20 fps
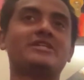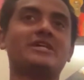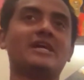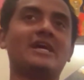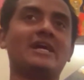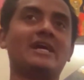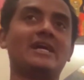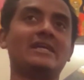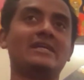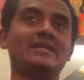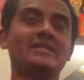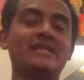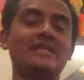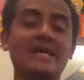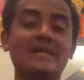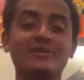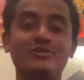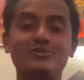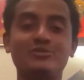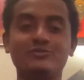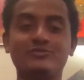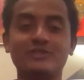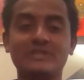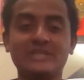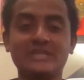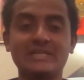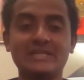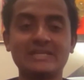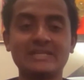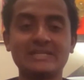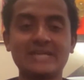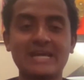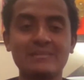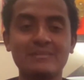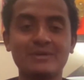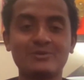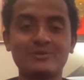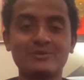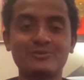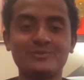And thank you for taking time
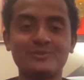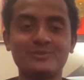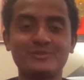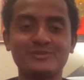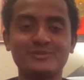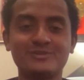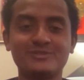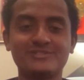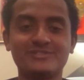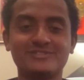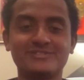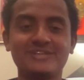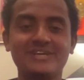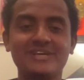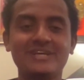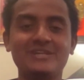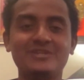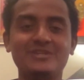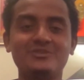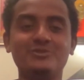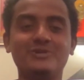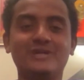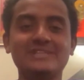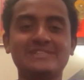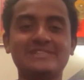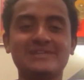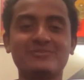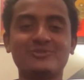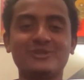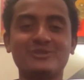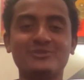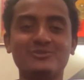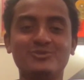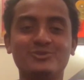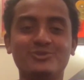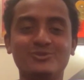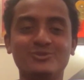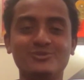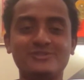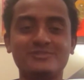out because you are someone who
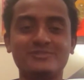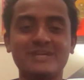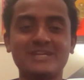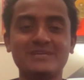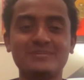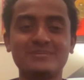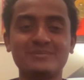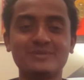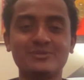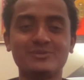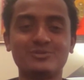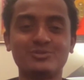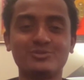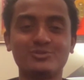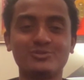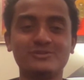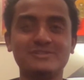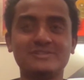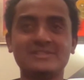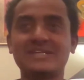holds multiple roles.